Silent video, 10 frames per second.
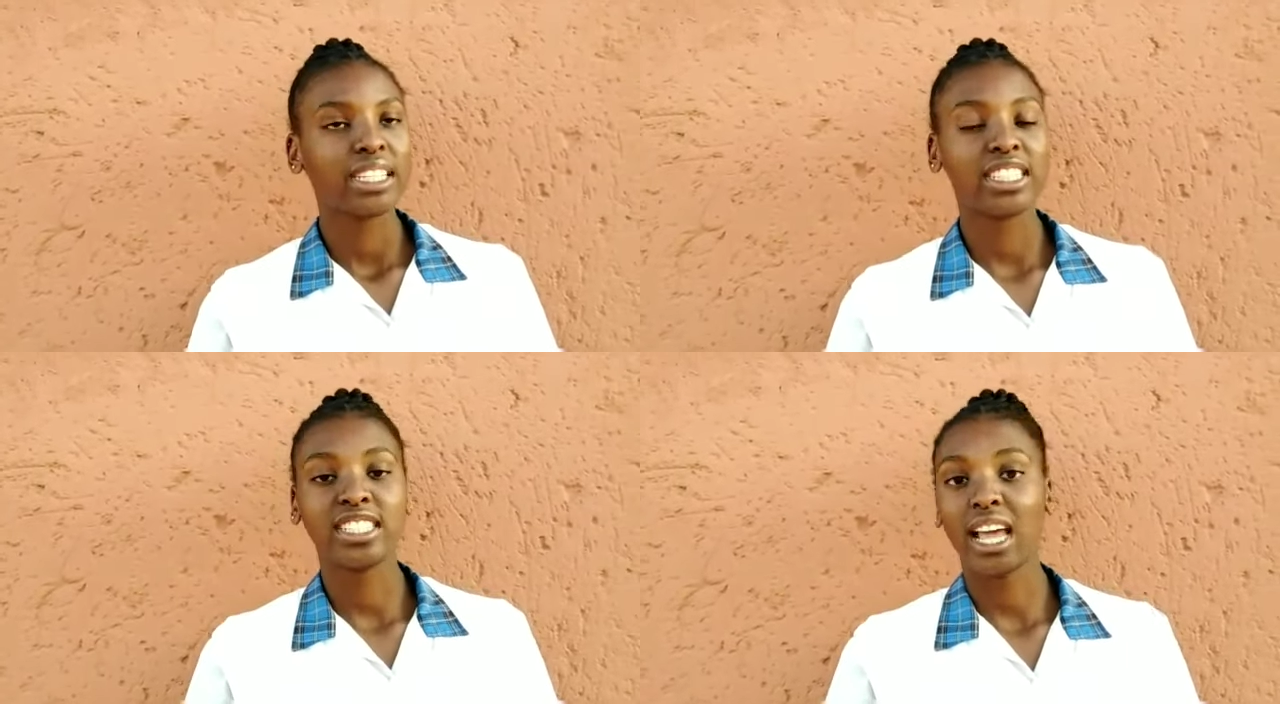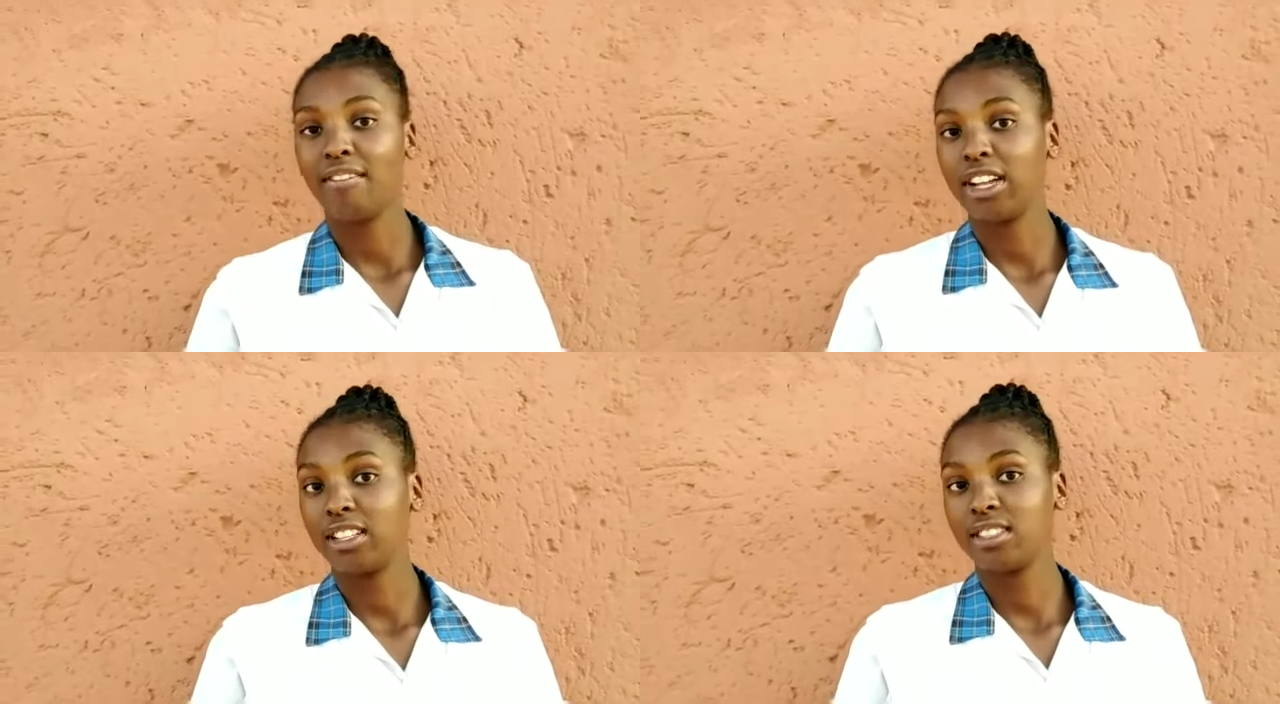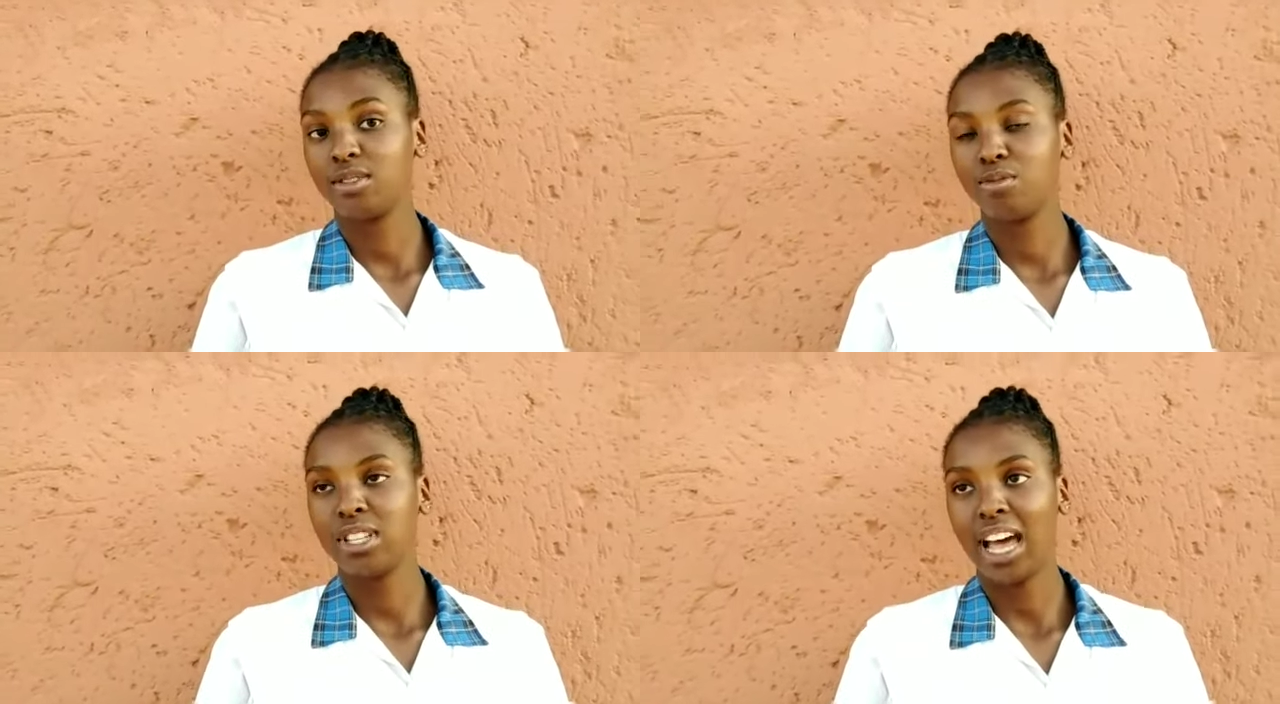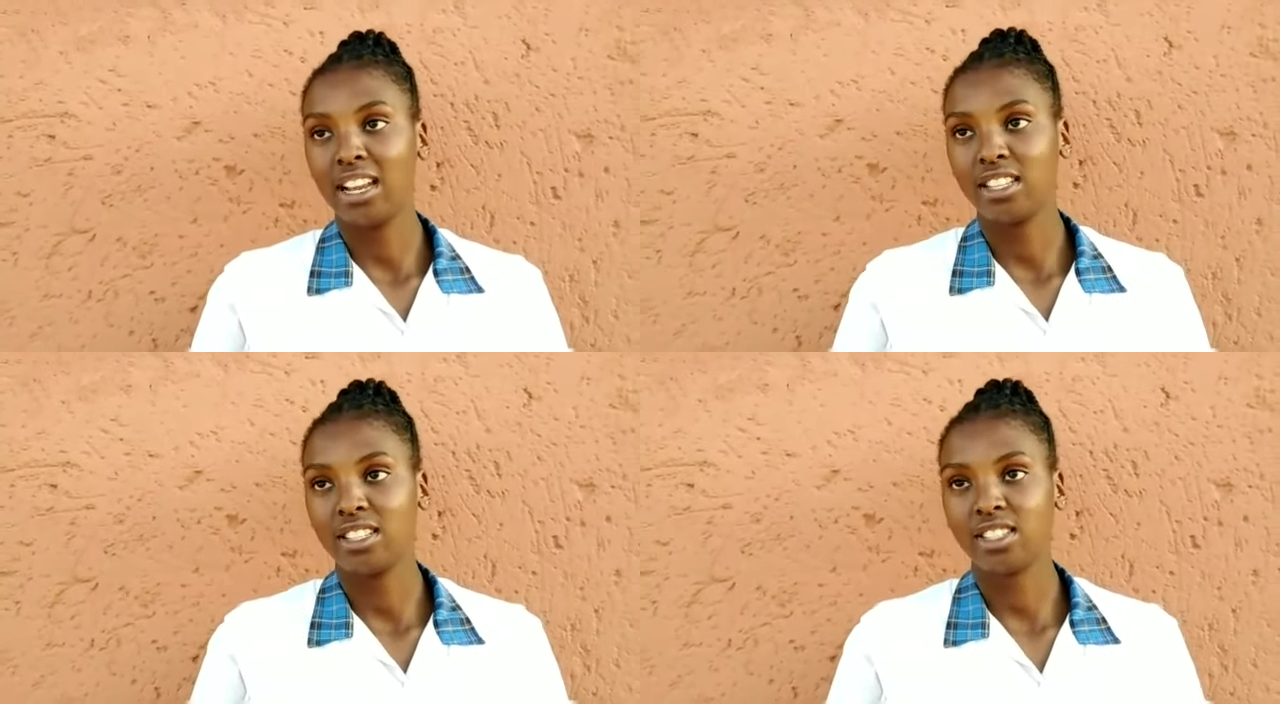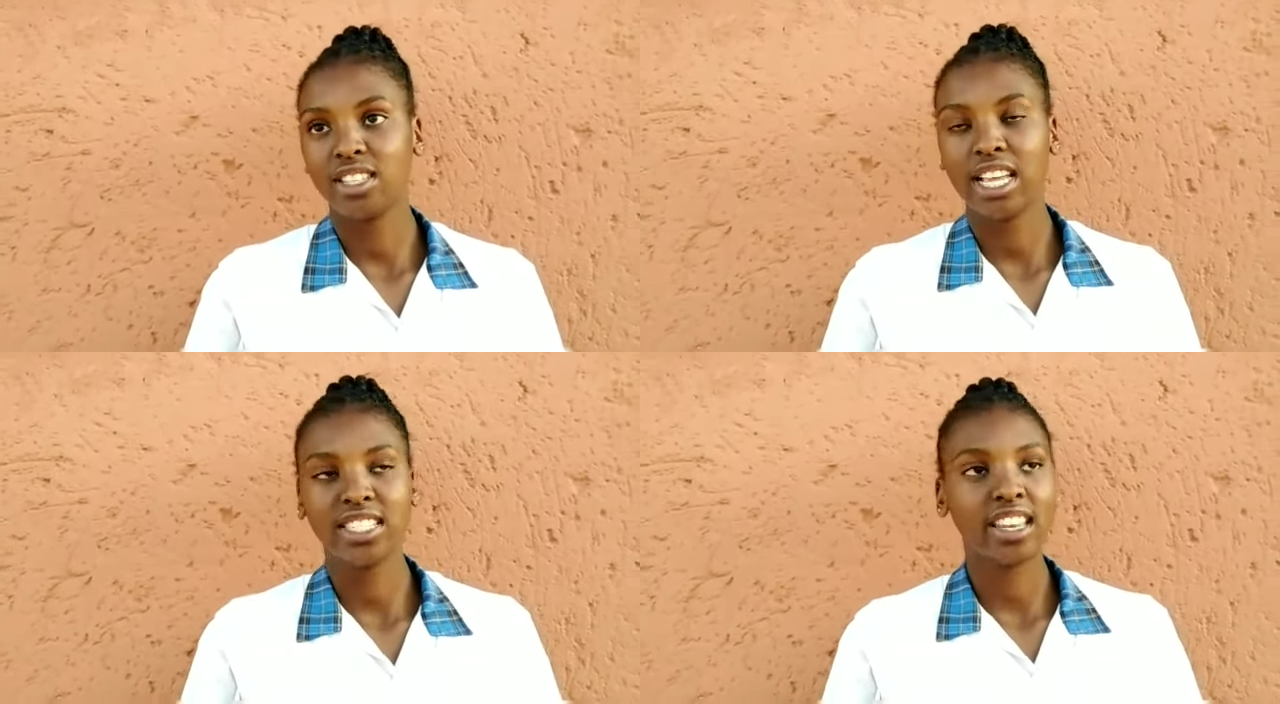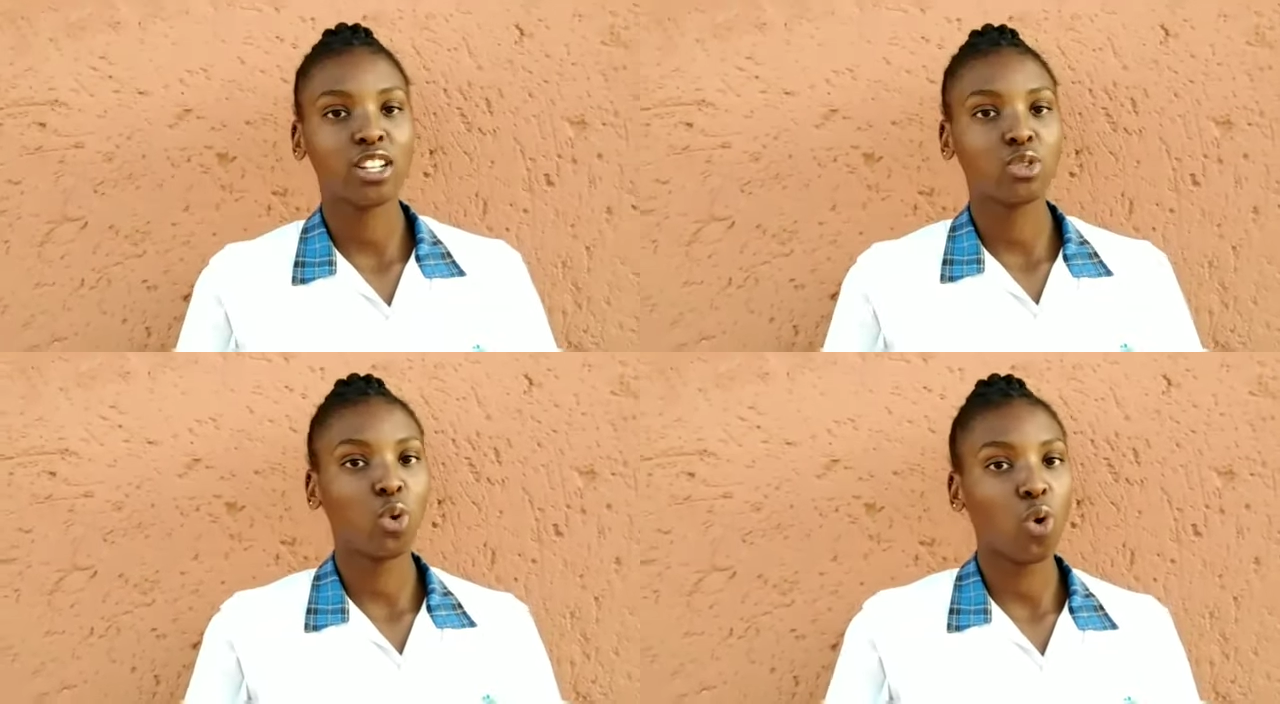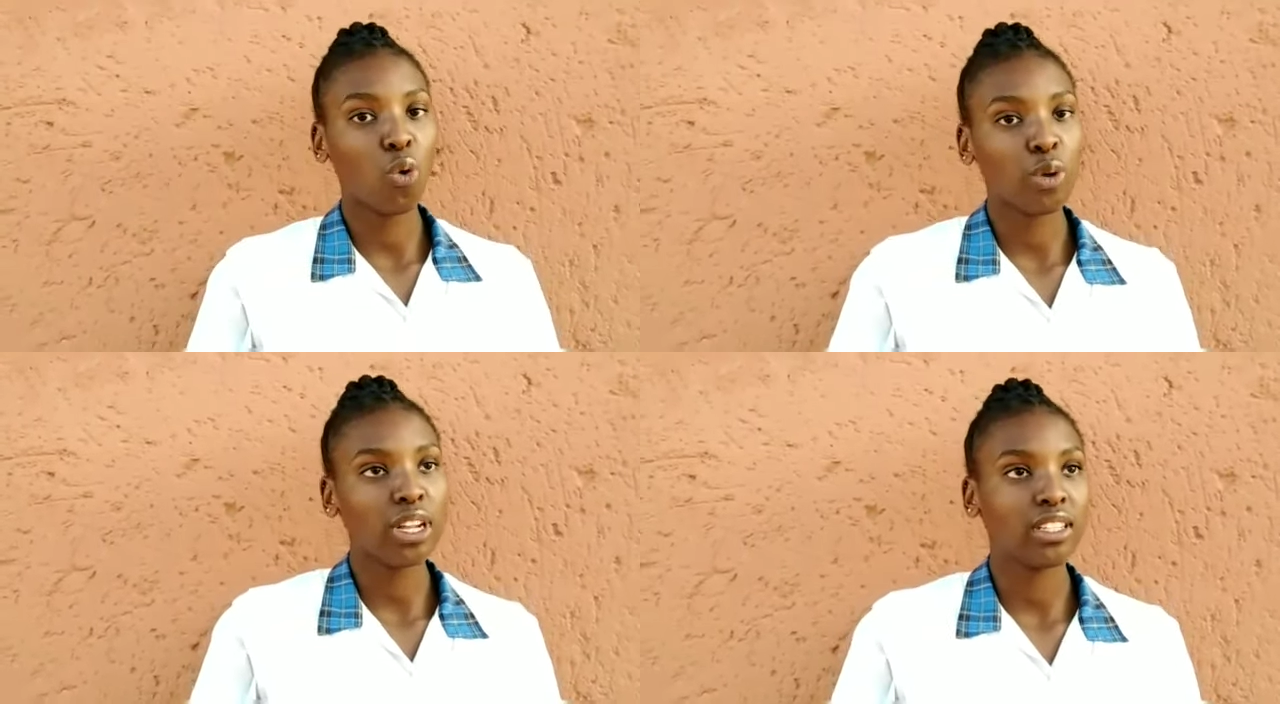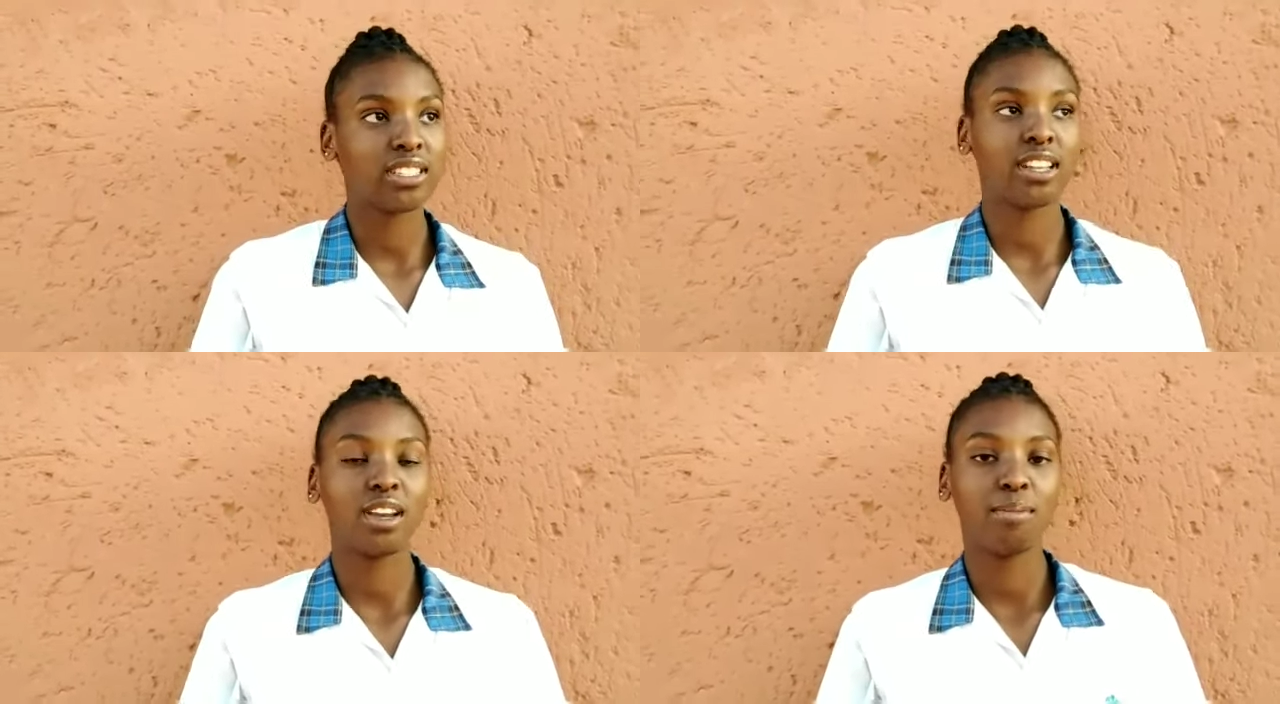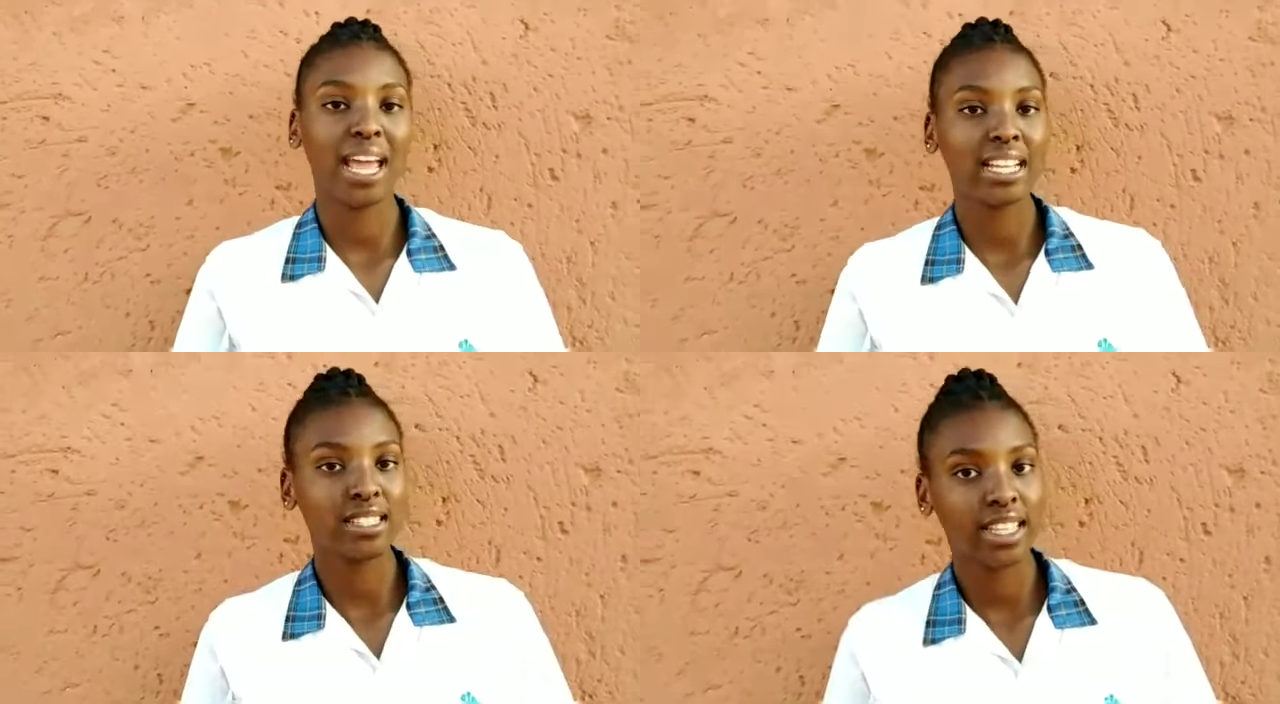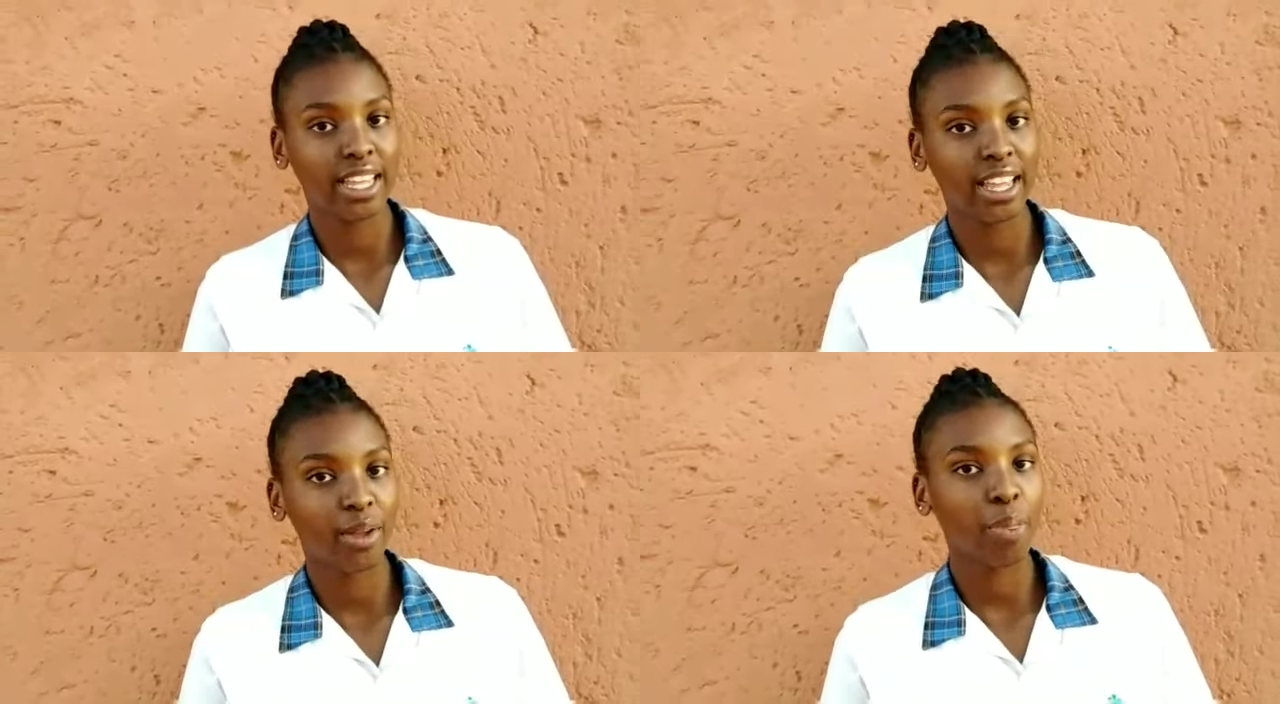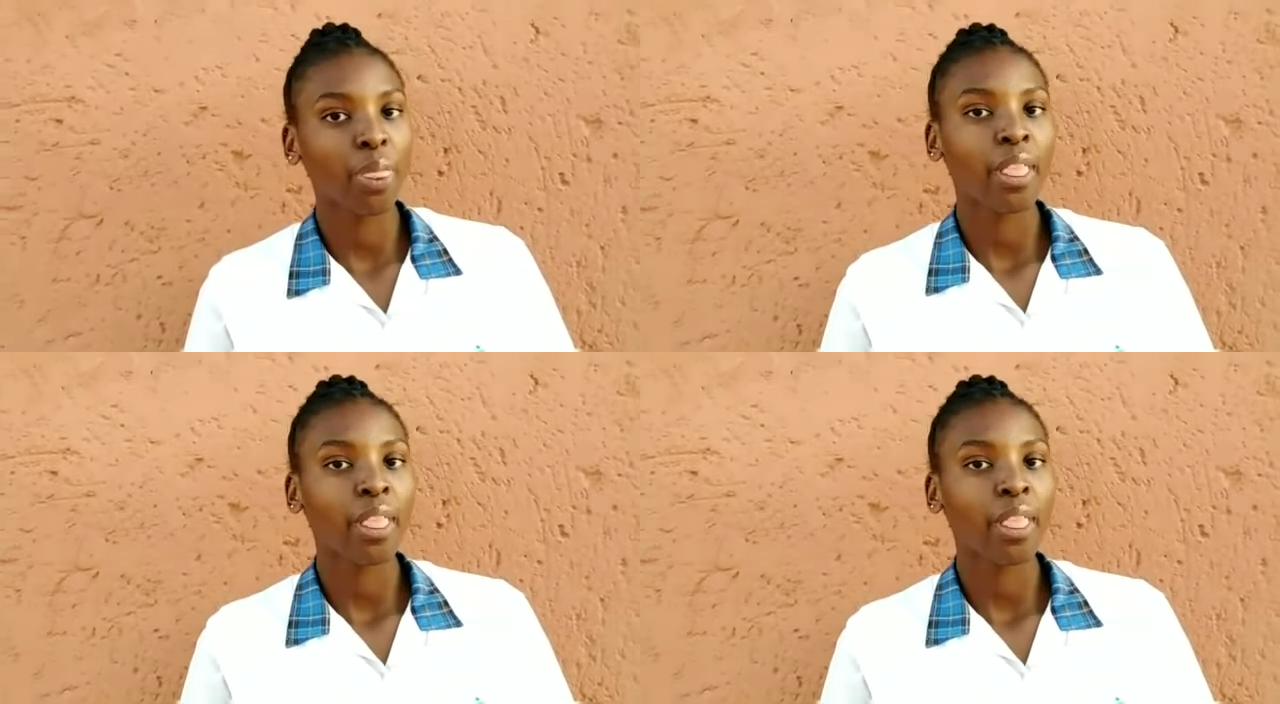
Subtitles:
discovered talents. They started drawing, they started painting.